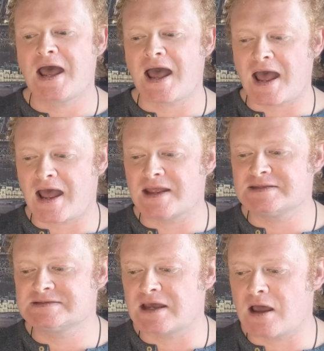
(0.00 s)

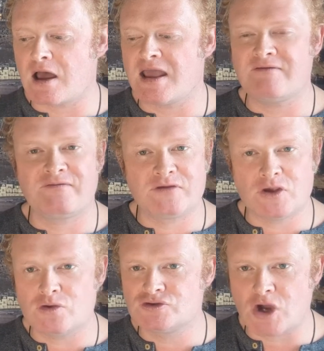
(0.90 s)
And if
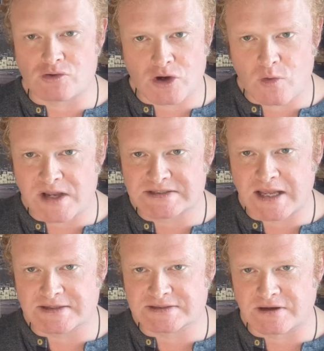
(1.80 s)
you don't know where to
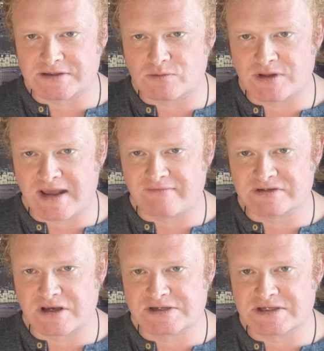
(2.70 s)
get started with
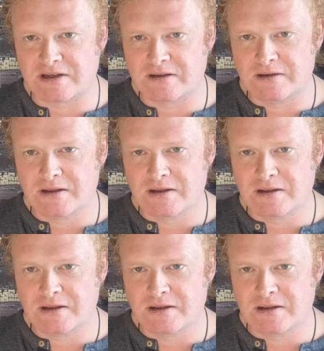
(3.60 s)
advertising,